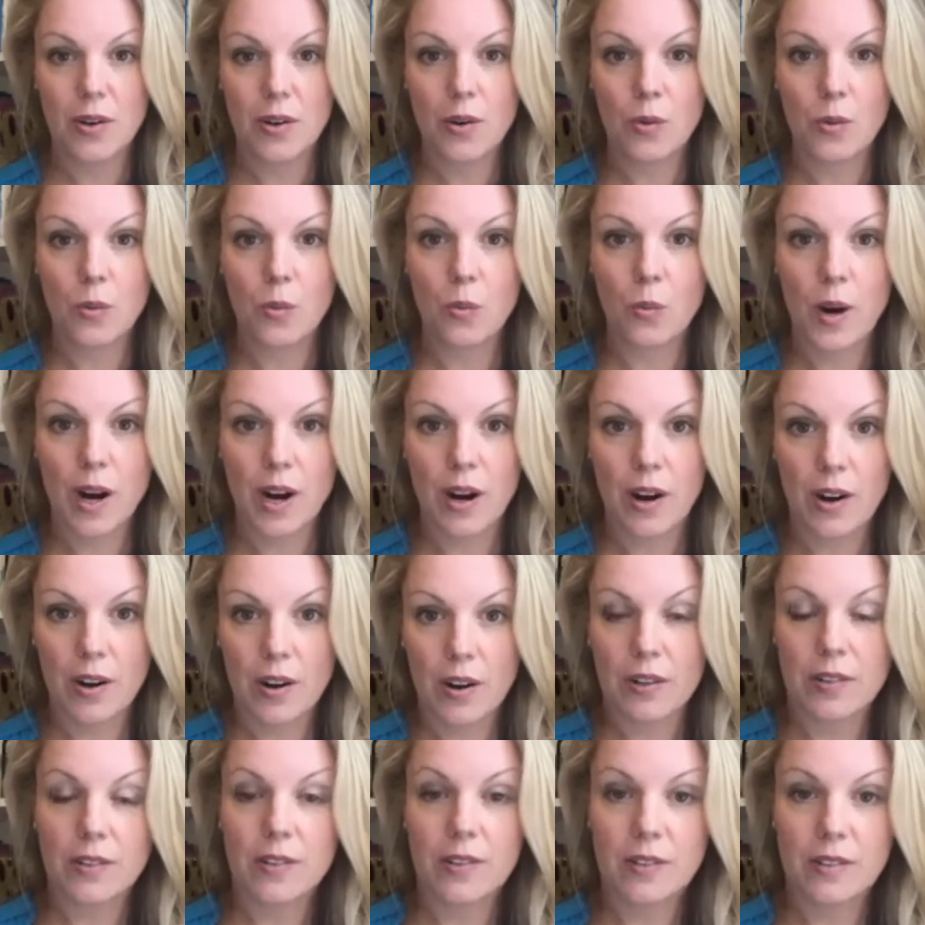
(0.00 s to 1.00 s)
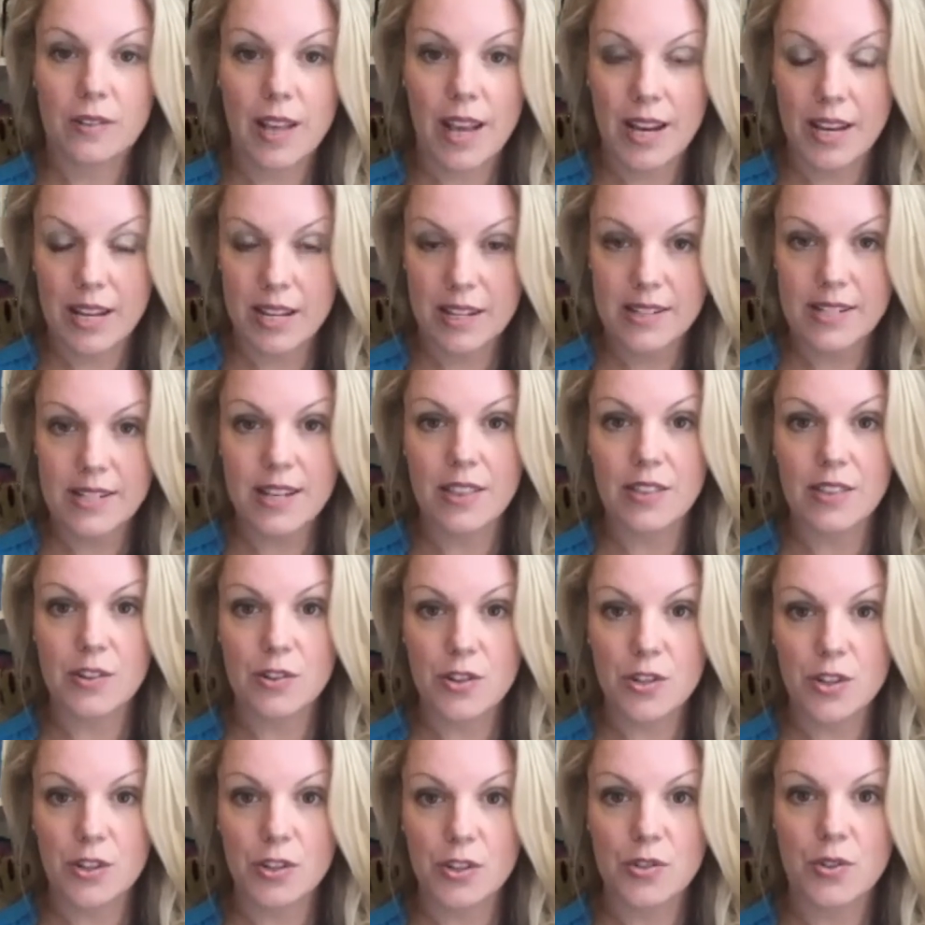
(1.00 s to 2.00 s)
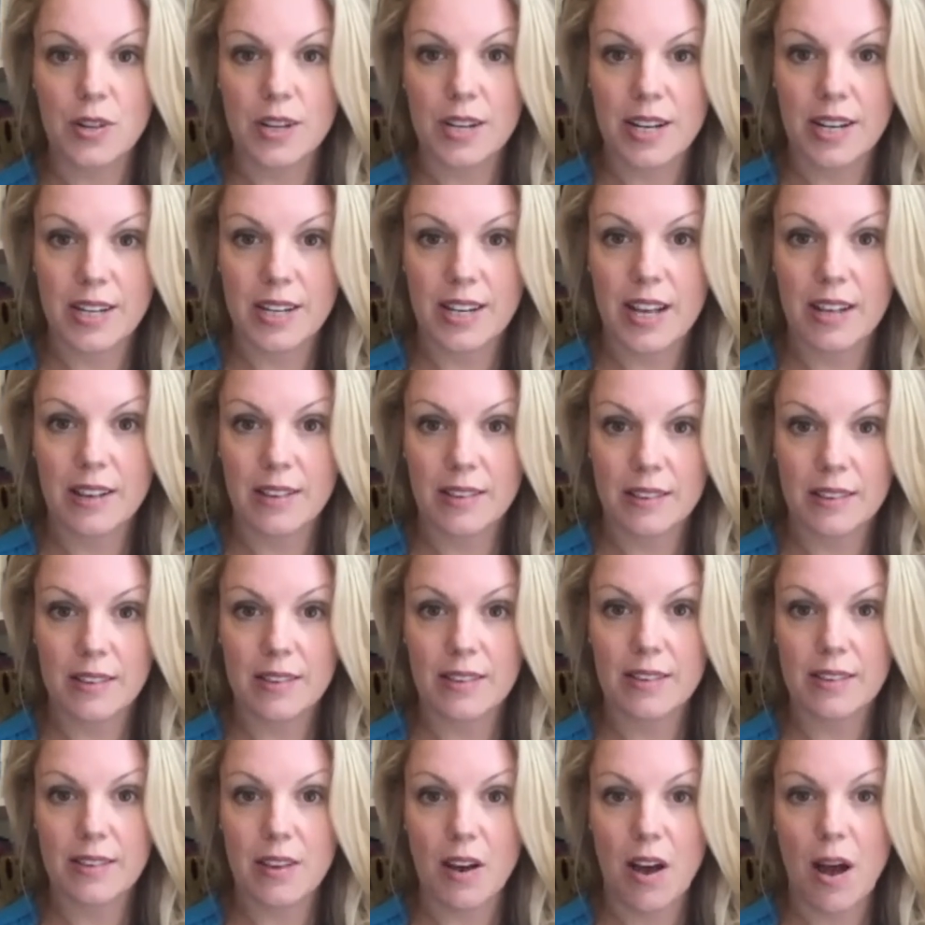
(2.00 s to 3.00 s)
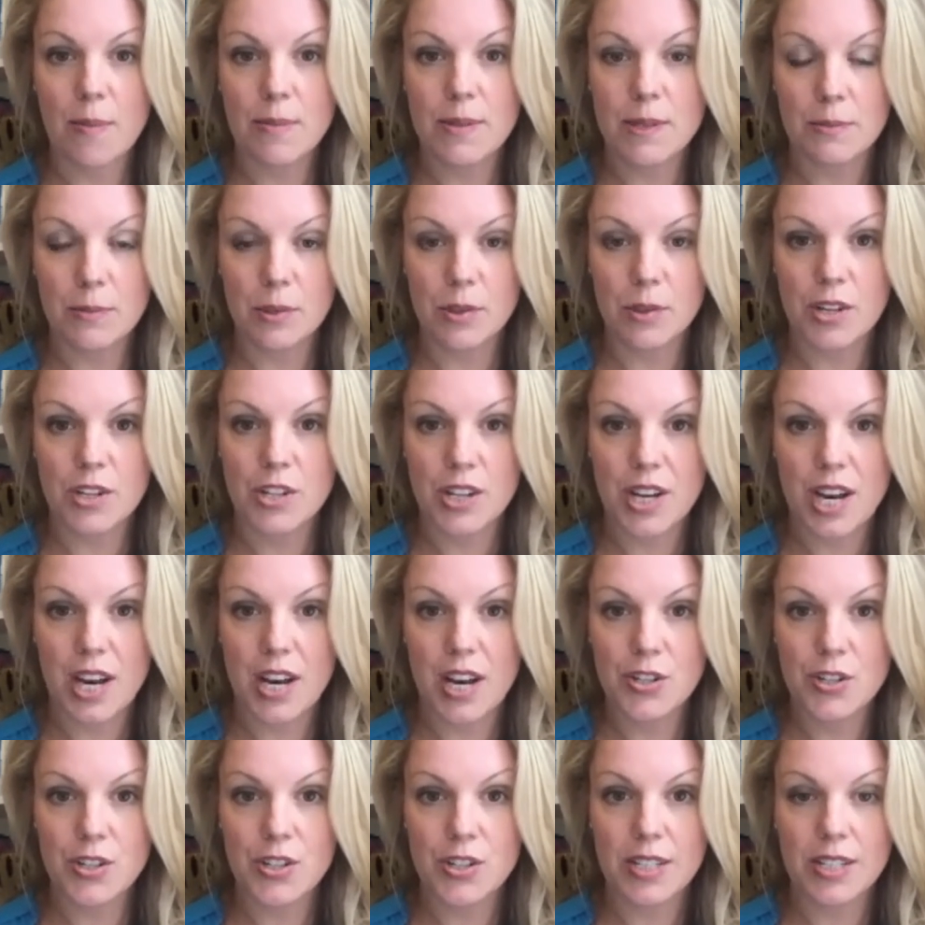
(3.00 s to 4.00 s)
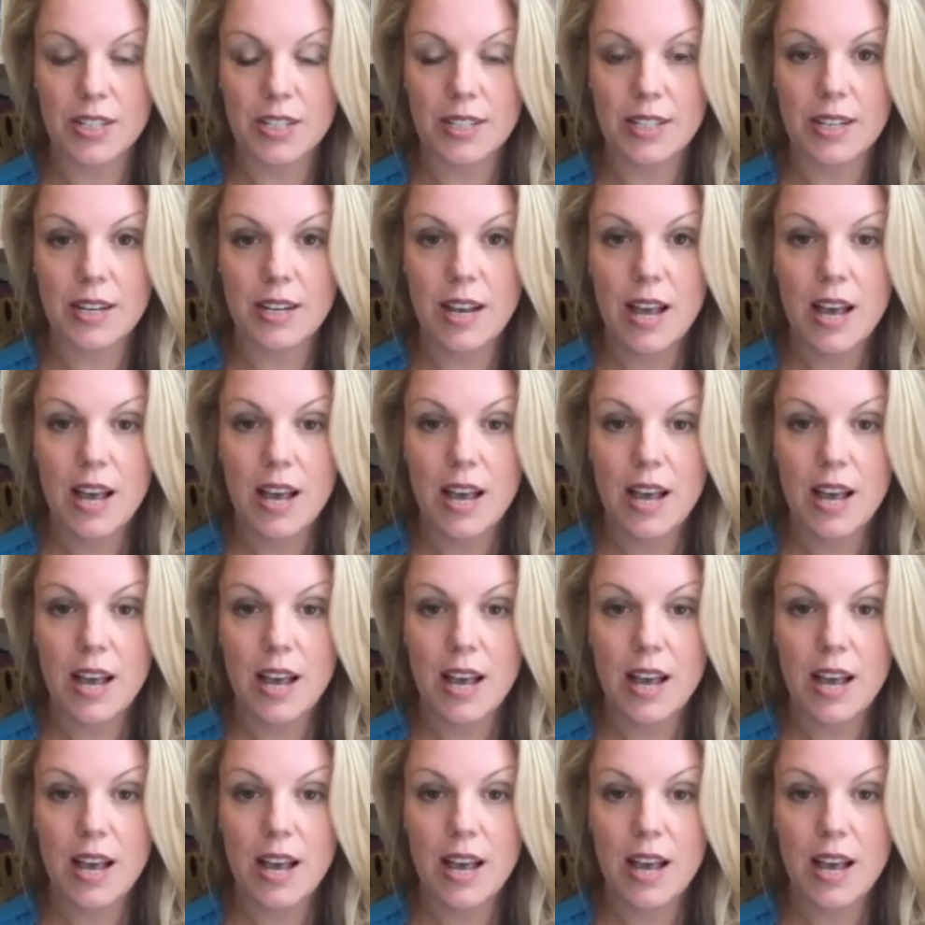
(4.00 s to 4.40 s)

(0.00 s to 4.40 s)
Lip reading: where they can send their children and get the optimal education.